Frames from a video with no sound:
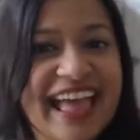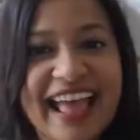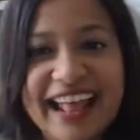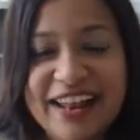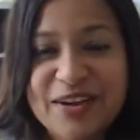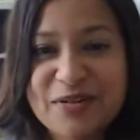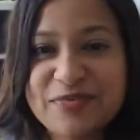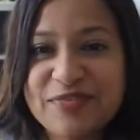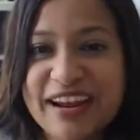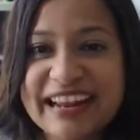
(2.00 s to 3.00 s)
Hello,
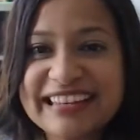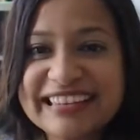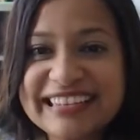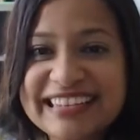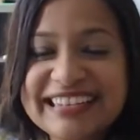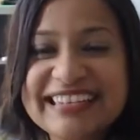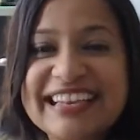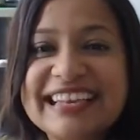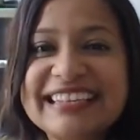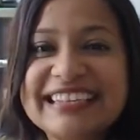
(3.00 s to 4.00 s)
friends. This
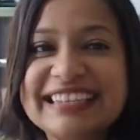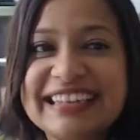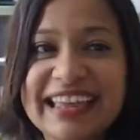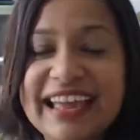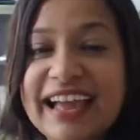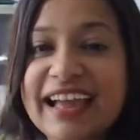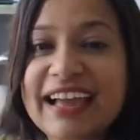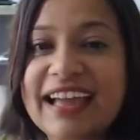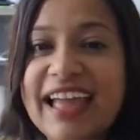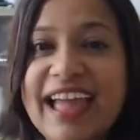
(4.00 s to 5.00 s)
is
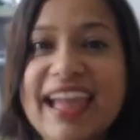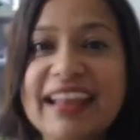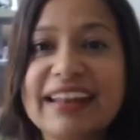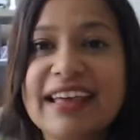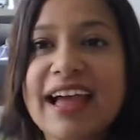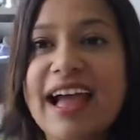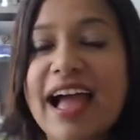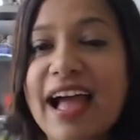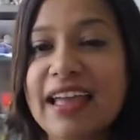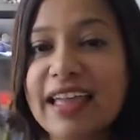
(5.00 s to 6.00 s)
Sneha, and
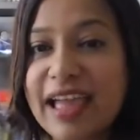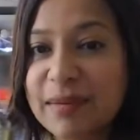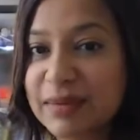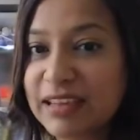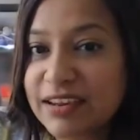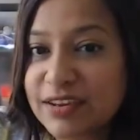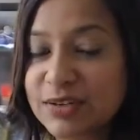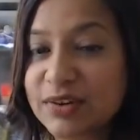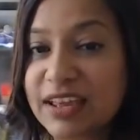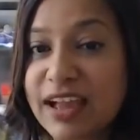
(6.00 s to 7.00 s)
I am here
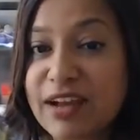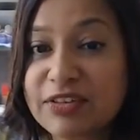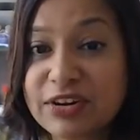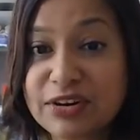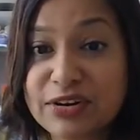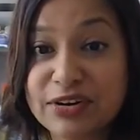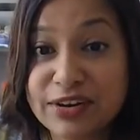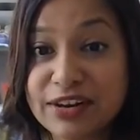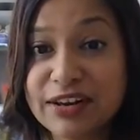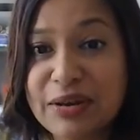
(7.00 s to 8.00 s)
today after a
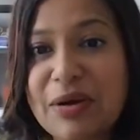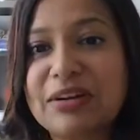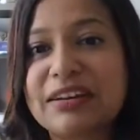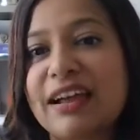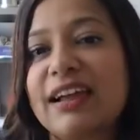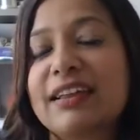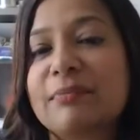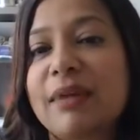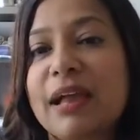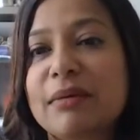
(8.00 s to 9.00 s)
really long time,
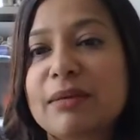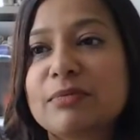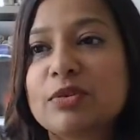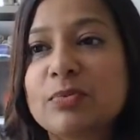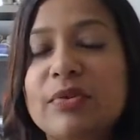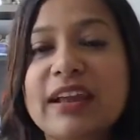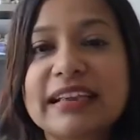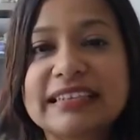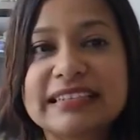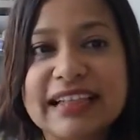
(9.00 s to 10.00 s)
and I'm super
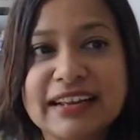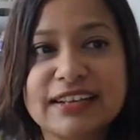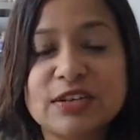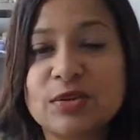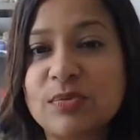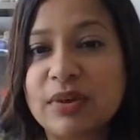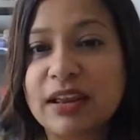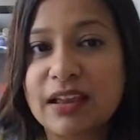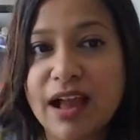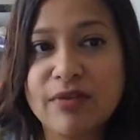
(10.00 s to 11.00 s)
excited to
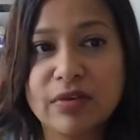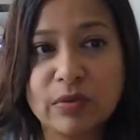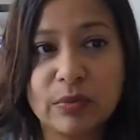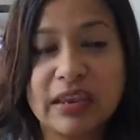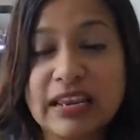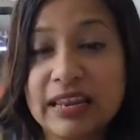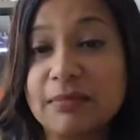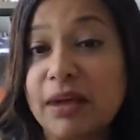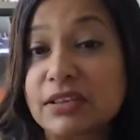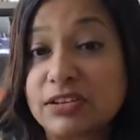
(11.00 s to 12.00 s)
bring our weekly
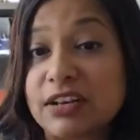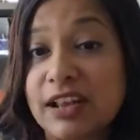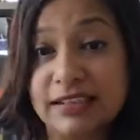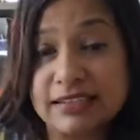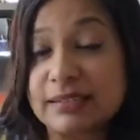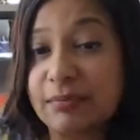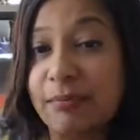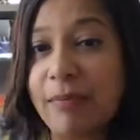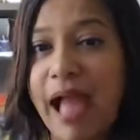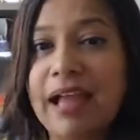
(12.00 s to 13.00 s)
masterclasses
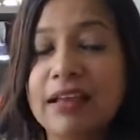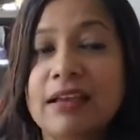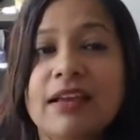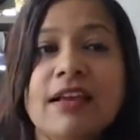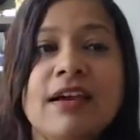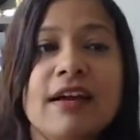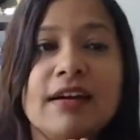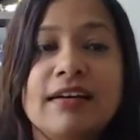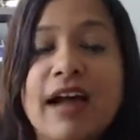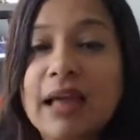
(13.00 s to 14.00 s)
back.
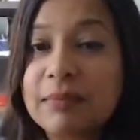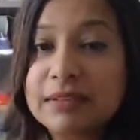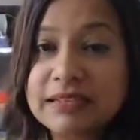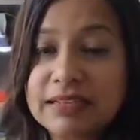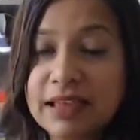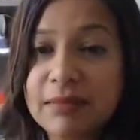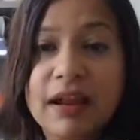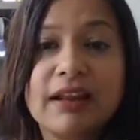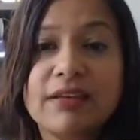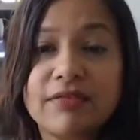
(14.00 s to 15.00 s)
I missed them,
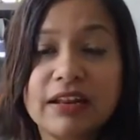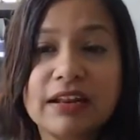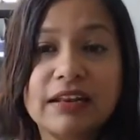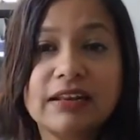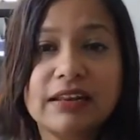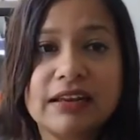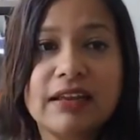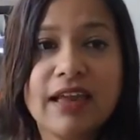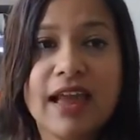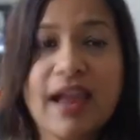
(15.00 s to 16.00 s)
I definitely did,
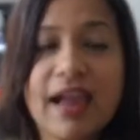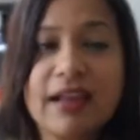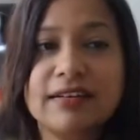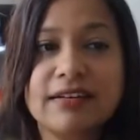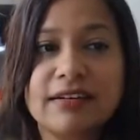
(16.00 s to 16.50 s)
and